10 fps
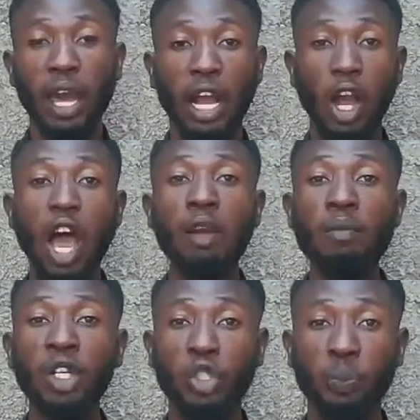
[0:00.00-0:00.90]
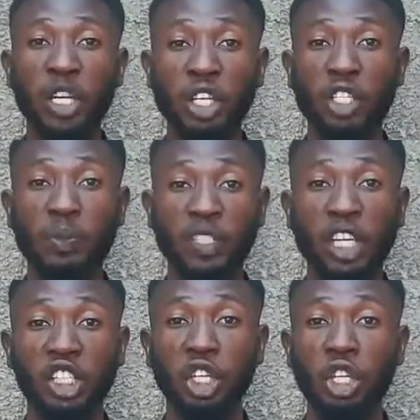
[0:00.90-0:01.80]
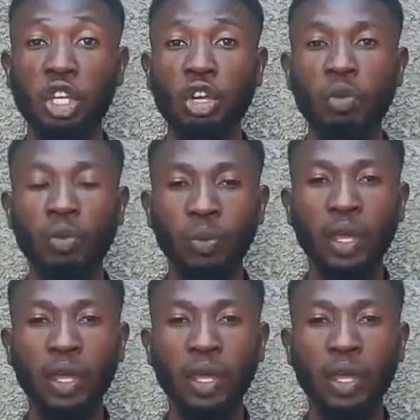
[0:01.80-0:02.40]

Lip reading: a God's most precious possession, you